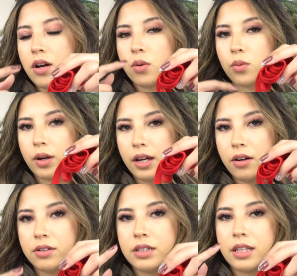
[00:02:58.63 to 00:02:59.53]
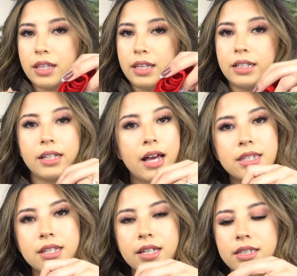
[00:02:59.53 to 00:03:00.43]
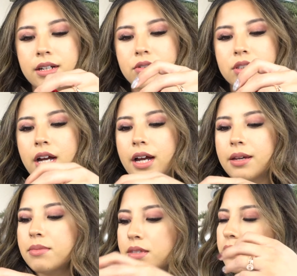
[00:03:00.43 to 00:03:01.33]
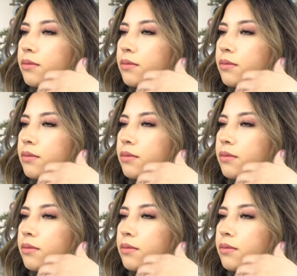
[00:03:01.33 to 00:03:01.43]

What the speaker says: around the elastic several times.